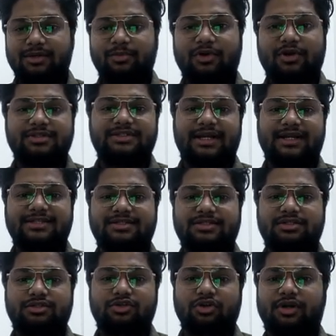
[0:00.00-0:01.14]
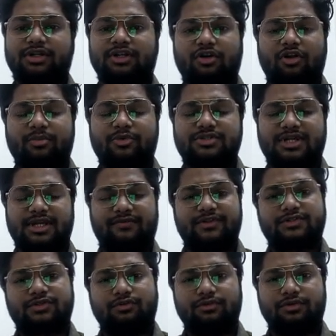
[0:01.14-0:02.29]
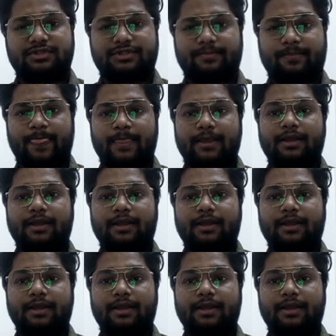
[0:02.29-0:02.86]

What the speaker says: because that is taught in almost every schools.